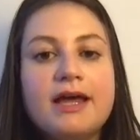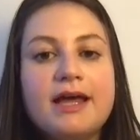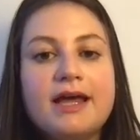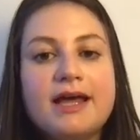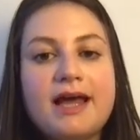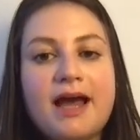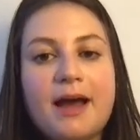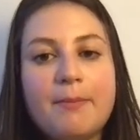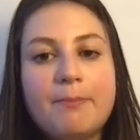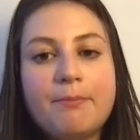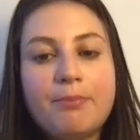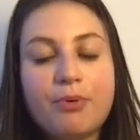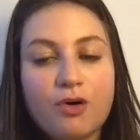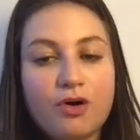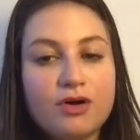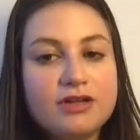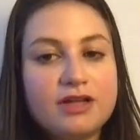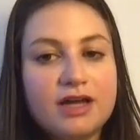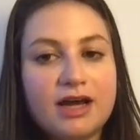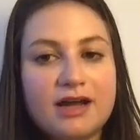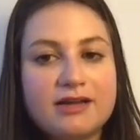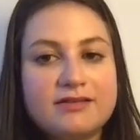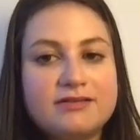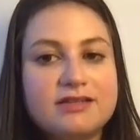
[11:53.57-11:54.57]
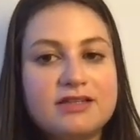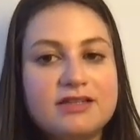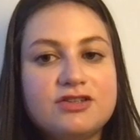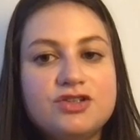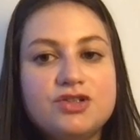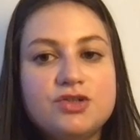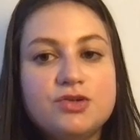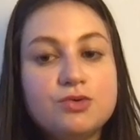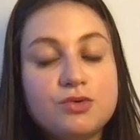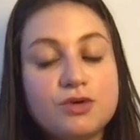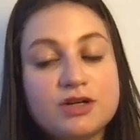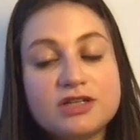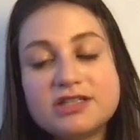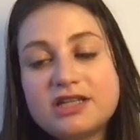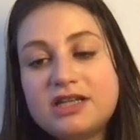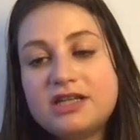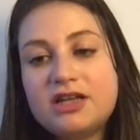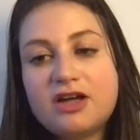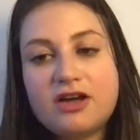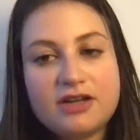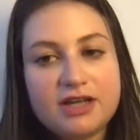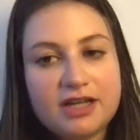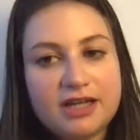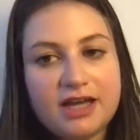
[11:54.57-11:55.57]
a product that you, as a
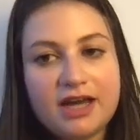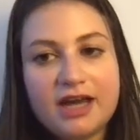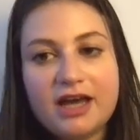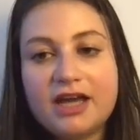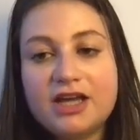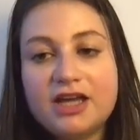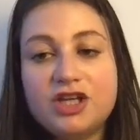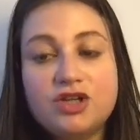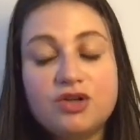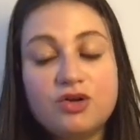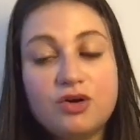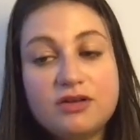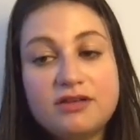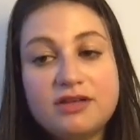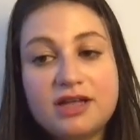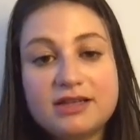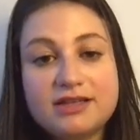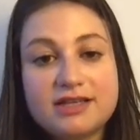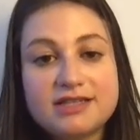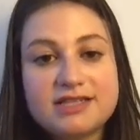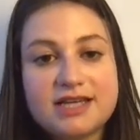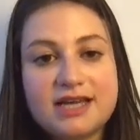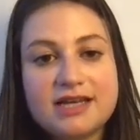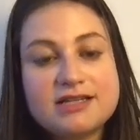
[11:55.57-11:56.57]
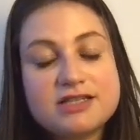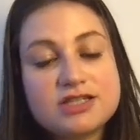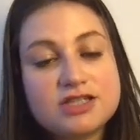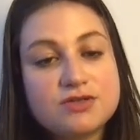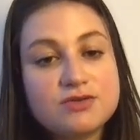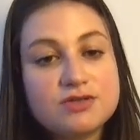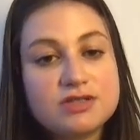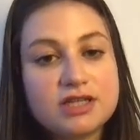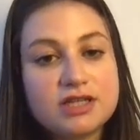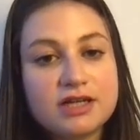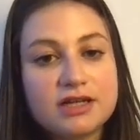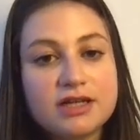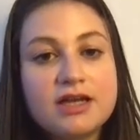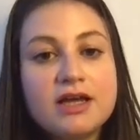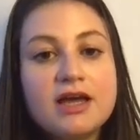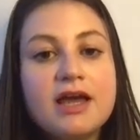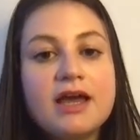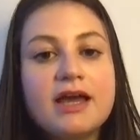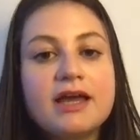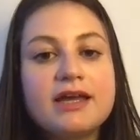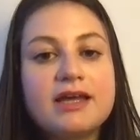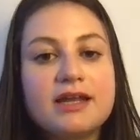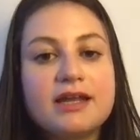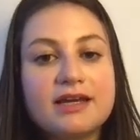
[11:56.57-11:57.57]
non-AI, non-data science user,
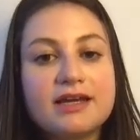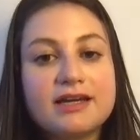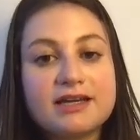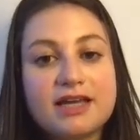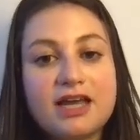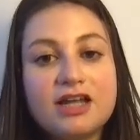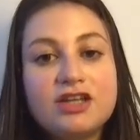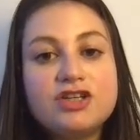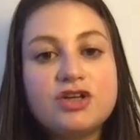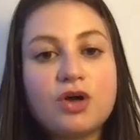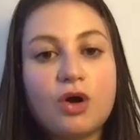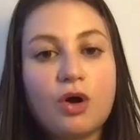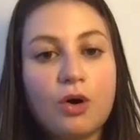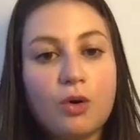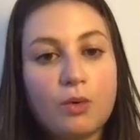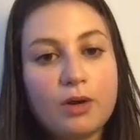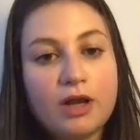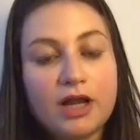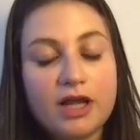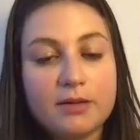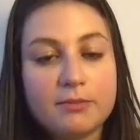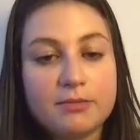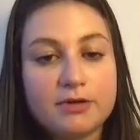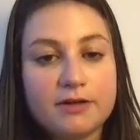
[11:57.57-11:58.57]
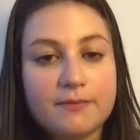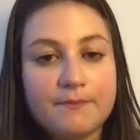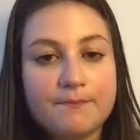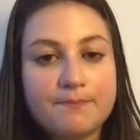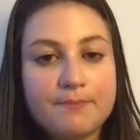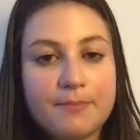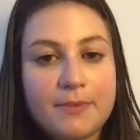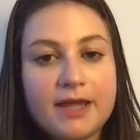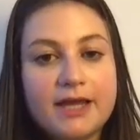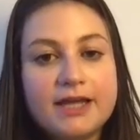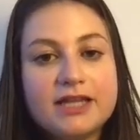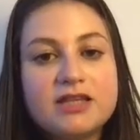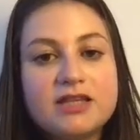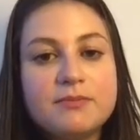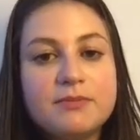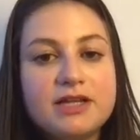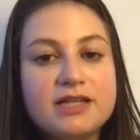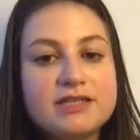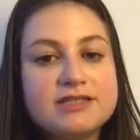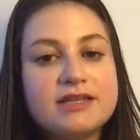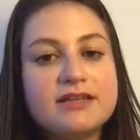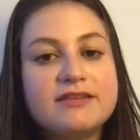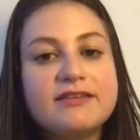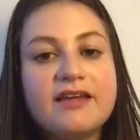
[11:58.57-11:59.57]
can create your own label. It
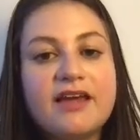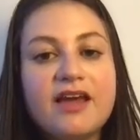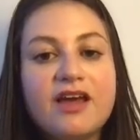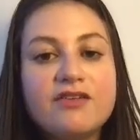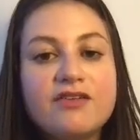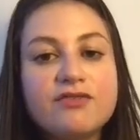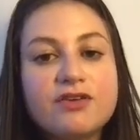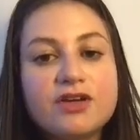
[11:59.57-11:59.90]
means that every